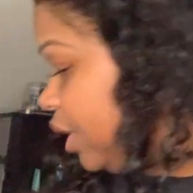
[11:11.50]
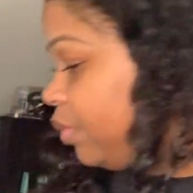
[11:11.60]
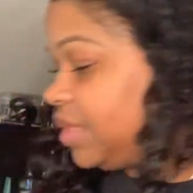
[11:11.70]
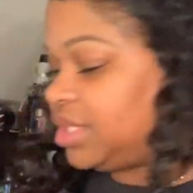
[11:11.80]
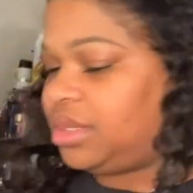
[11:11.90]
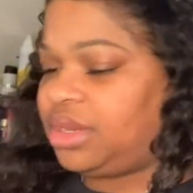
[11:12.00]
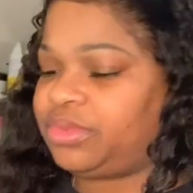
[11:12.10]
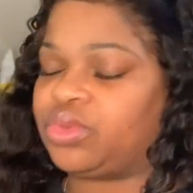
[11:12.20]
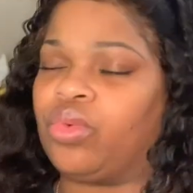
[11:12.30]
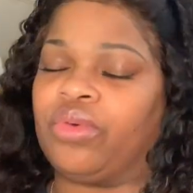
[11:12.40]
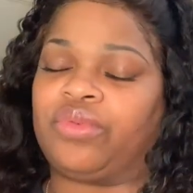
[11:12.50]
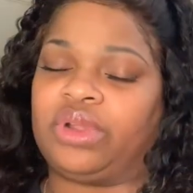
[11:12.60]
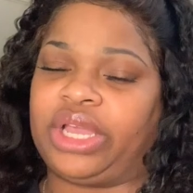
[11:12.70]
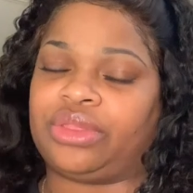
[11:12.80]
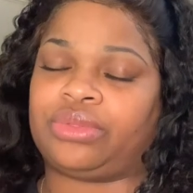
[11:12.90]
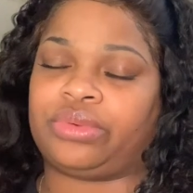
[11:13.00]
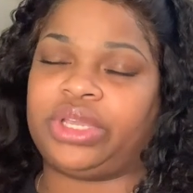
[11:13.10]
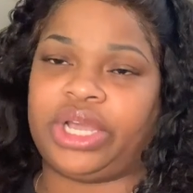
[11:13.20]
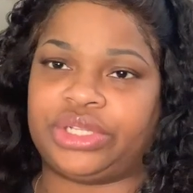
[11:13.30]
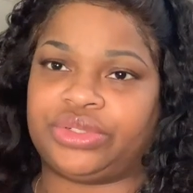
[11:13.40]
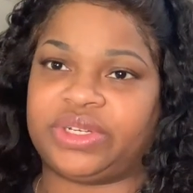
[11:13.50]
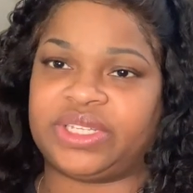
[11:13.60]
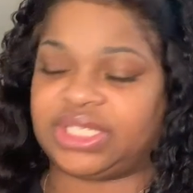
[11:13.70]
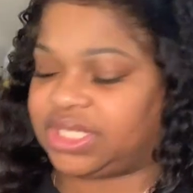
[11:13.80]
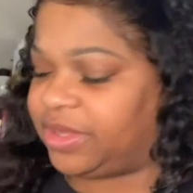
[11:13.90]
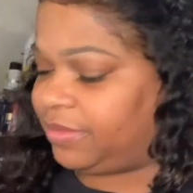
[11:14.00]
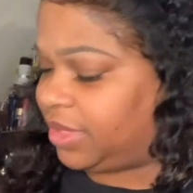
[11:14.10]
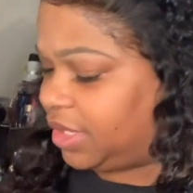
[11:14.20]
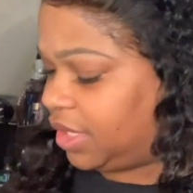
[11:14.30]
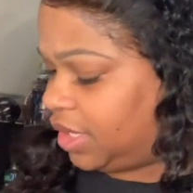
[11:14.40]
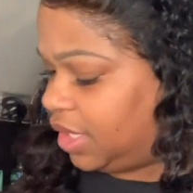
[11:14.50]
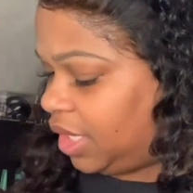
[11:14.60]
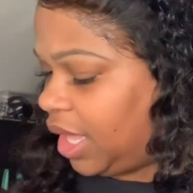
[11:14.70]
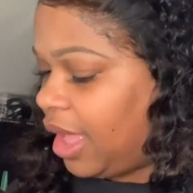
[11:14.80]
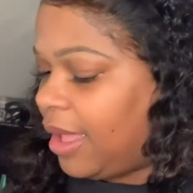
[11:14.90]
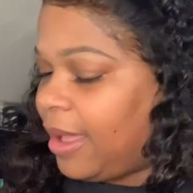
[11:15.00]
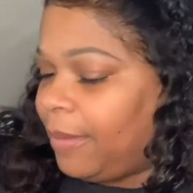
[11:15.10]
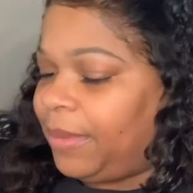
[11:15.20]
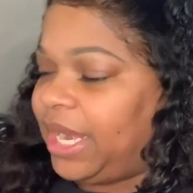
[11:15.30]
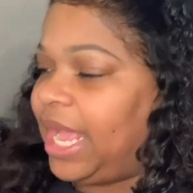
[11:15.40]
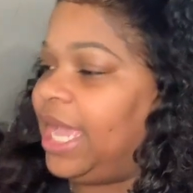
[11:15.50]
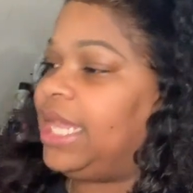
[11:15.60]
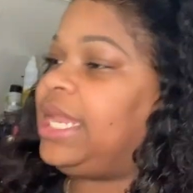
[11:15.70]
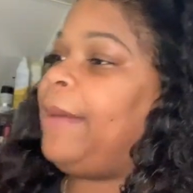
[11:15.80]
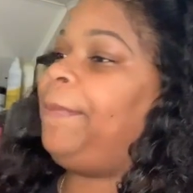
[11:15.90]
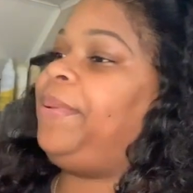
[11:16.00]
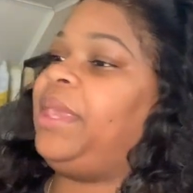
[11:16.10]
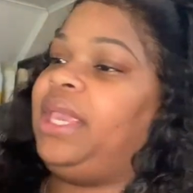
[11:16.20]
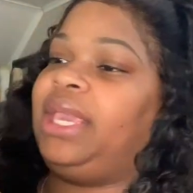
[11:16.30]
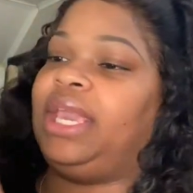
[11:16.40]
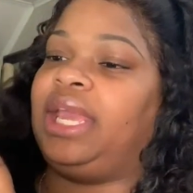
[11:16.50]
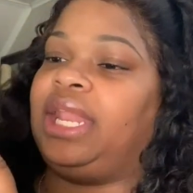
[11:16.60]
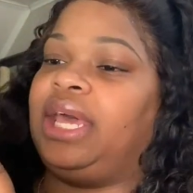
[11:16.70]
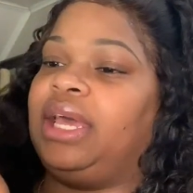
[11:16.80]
was saying it was going for like 300 and something. But I ended up paying